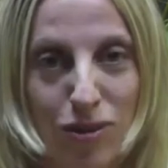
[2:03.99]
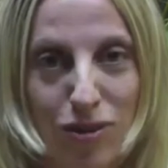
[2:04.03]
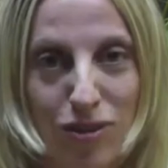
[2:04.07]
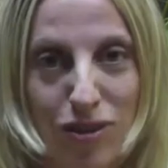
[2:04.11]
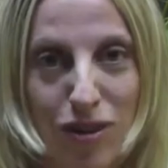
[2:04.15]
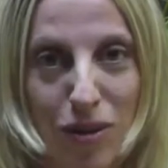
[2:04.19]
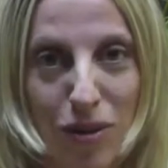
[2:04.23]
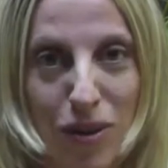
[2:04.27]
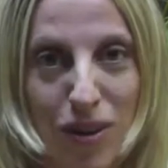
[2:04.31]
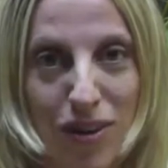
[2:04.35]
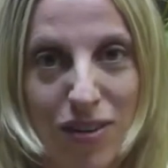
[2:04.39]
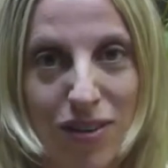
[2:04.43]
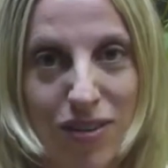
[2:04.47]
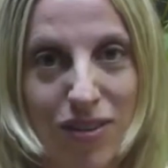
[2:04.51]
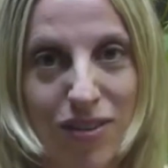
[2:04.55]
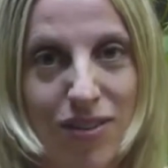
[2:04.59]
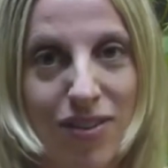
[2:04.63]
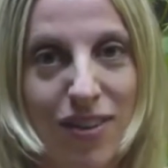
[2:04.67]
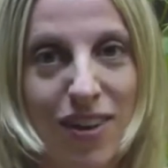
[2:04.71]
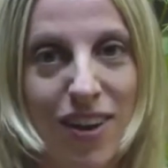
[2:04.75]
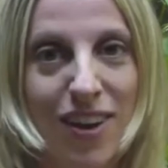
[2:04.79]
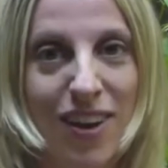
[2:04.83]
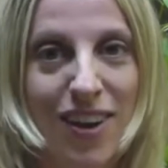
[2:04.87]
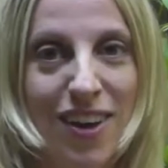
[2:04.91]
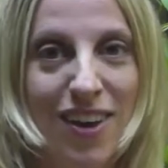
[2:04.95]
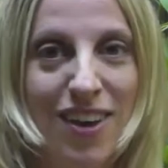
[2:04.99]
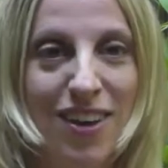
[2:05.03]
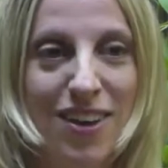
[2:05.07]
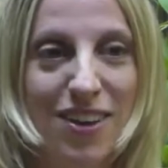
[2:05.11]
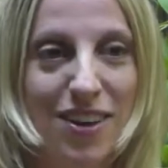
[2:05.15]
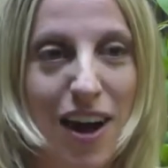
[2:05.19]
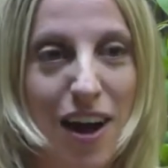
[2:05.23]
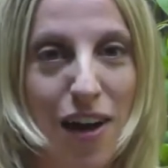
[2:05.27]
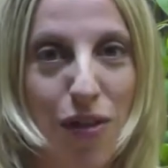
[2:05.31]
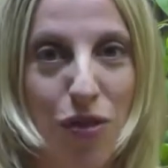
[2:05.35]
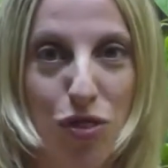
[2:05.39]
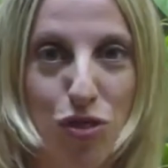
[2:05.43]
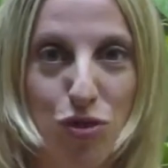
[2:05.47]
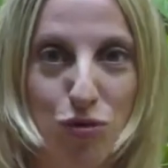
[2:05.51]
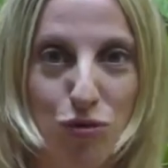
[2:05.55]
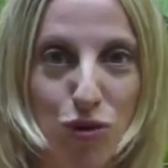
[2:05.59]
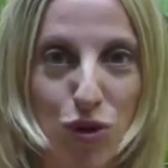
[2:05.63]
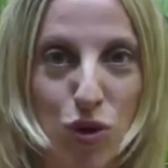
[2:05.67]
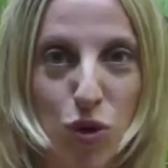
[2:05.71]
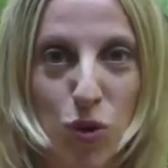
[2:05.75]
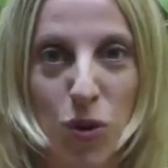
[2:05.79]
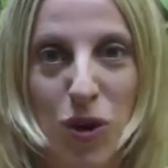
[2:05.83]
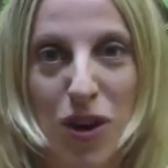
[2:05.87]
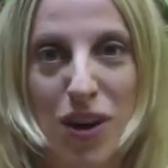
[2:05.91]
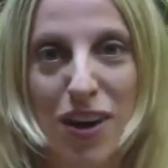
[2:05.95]
So I just got
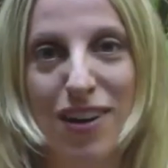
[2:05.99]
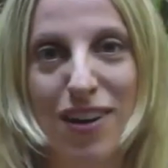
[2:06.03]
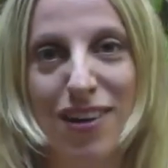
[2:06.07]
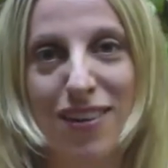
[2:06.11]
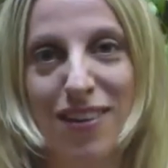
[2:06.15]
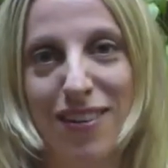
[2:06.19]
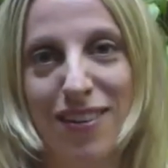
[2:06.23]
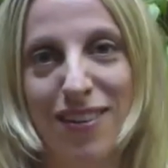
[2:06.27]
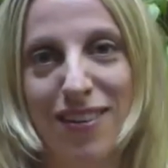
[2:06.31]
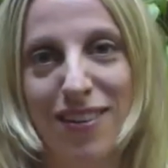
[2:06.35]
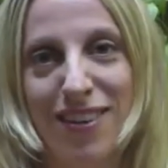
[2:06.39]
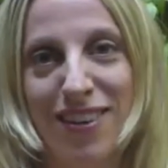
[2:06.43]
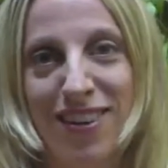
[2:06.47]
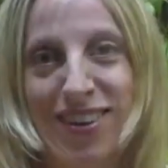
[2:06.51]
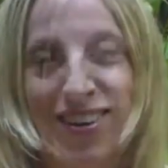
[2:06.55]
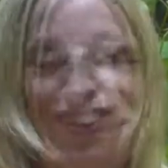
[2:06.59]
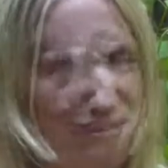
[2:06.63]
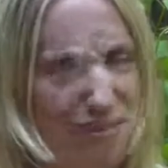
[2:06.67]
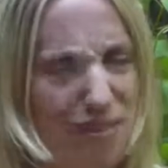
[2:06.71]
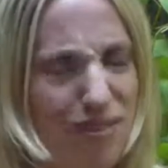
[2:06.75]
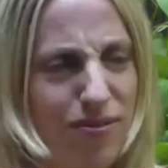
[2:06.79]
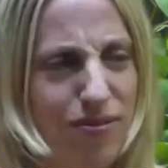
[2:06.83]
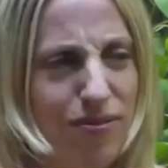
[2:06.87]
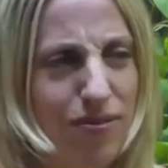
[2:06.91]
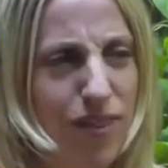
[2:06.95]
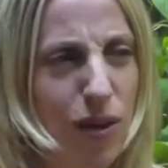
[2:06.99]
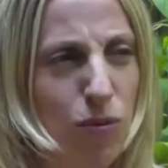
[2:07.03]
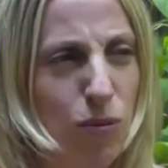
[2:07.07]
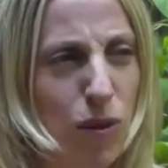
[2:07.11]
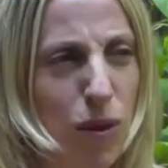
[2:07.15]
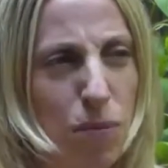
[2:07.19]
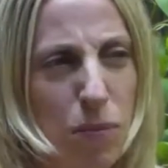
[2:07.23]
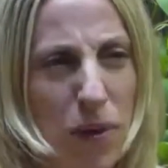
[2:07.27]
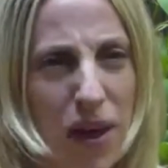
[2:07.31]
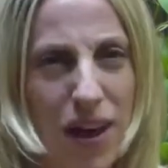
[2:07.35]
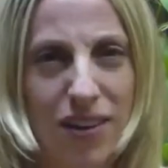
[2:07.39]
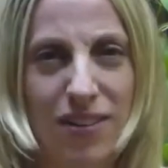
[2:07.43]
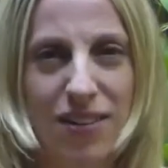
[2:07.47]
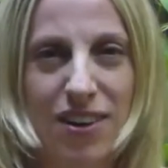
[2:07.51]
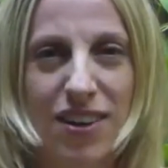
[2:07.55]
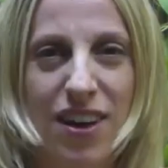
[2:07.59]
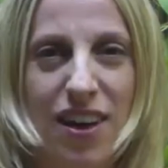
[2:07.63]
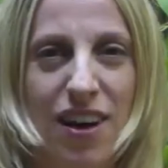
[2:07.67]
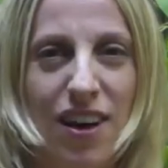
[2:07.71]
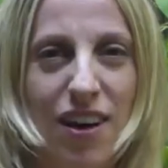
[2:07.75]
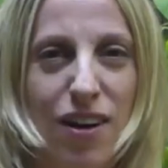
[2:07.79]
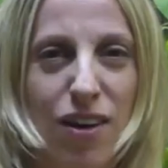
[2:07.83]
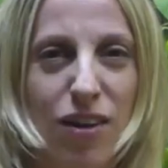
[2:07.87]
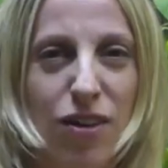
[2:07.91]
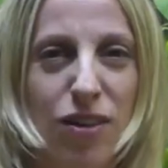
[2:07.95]
through it, and I went back to
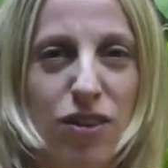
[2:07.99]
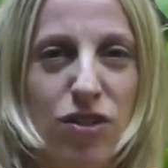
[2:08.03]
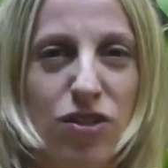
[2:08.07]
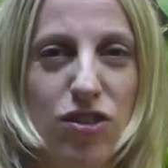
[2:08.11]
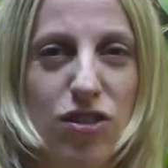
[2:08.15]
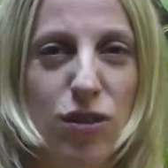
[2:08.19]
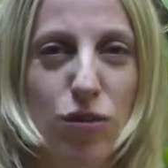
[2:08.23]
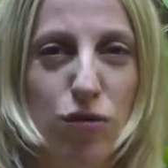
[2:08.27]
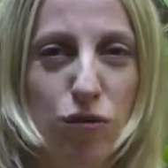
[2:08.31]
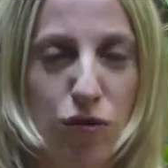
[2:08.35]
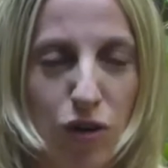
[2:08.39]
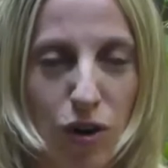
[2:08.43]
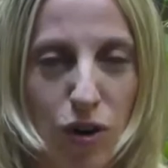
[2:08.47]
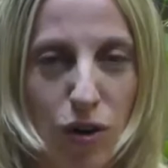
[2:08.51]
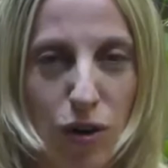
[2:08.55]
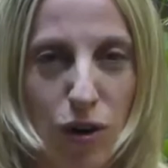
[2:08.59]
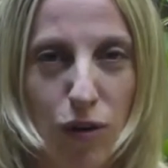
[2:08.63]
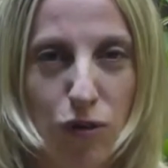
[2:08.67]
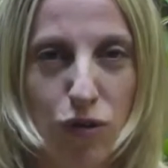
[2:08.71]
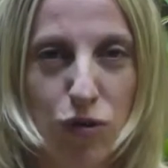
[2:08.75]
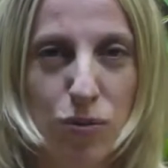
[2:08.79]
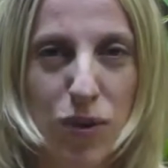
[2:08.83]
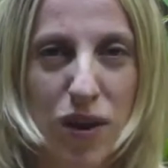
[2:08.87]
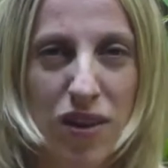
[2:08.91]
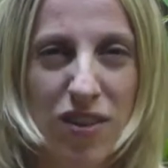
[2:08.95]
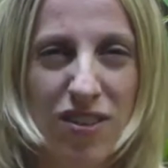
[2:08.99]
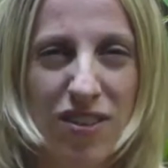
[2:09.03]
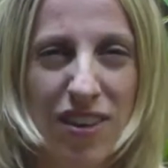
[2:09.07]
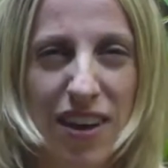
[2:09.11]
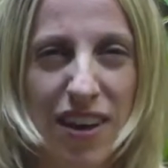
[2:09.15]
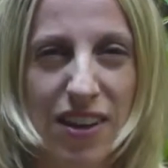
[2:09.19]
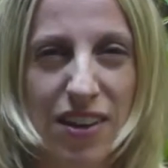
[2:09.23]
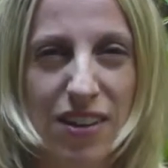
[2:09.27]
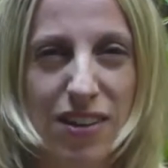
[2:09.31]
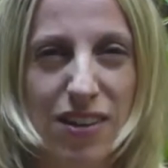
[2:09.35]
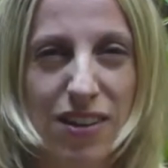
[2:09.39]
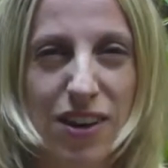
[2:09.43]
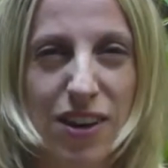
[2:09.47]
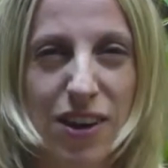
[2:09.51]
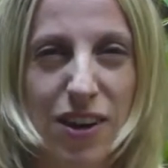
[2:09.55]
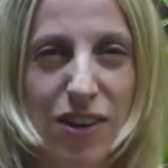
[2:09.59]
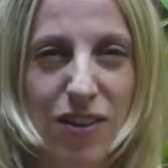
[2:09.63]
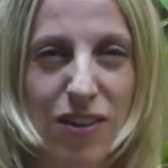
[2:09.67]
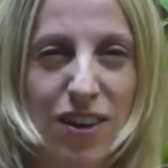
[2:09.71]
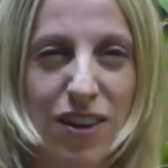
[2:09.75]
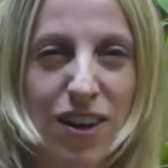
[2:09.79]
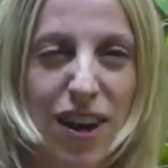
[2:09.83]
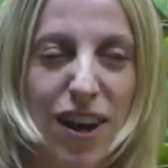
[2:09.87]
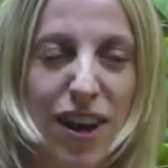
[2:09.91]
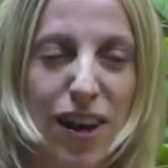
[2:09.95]
college in the fall for my second year,
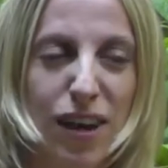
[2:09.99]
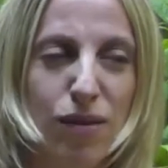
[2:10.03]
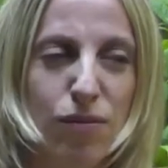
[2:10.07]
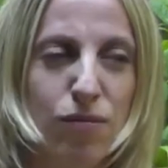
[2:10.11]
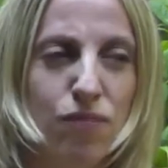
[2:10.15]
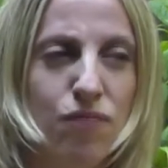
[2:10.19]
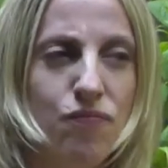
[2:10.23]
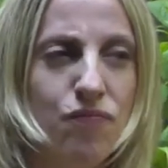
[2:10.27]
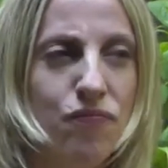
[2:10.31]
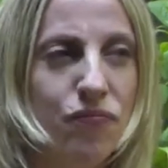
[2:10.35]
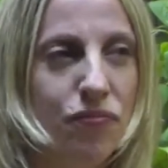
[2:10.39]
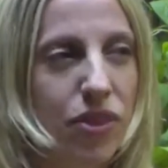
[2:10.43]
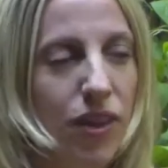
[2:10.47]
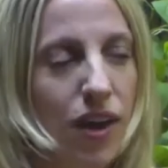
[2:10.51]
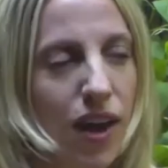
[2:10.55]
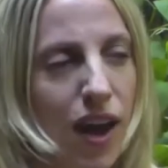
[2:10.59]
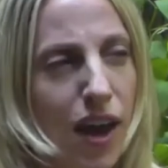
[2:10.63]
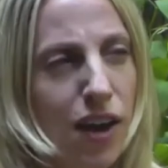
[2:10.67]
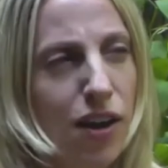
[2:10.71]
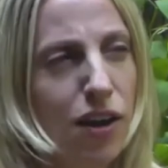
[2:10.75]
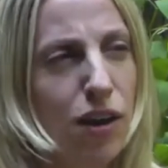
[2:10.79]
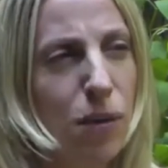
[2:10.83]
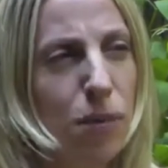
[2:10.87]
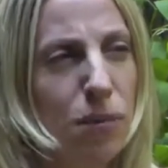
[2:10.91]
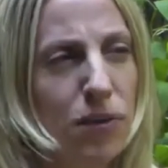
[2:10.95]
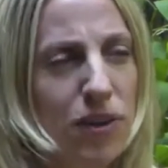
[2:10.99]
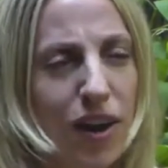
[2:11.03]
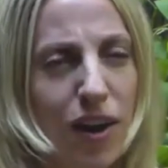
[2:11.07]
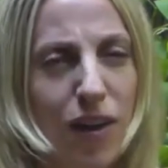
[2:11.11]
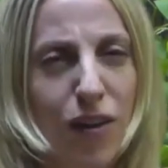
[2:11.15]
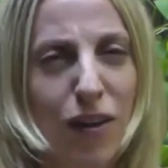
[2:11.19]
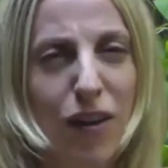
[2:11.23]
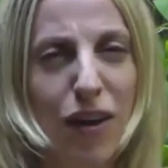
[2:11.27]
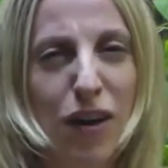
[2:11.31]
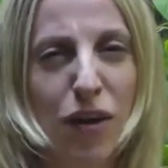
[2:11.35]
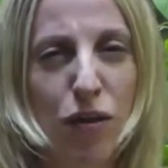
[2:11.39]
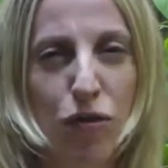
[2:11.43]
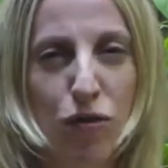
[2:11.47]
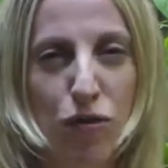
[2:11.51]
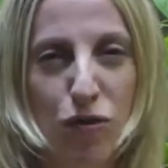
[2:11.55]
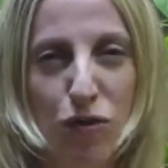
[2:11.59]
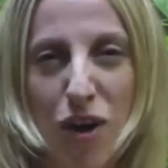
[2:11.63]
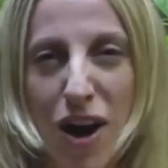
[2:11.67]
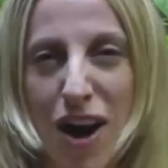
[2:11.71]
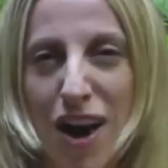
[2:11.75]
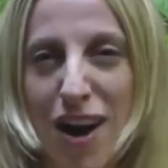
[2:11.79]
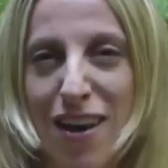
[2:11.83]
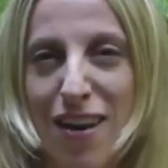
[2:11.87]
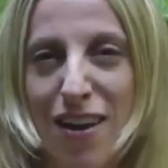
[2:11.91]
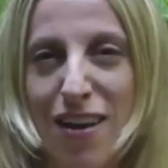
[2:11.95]
and I ended up telling a
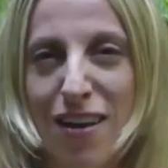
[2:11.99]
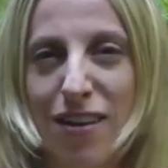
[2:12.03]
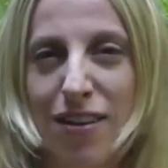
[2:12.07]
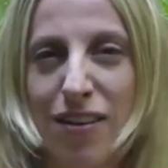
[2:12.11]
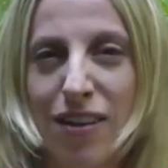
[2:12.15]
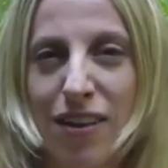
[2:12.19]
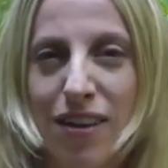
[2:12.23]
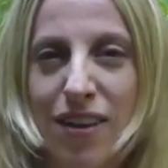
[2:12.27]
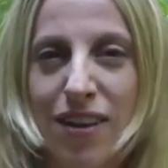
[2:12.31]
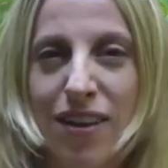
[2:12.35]
friend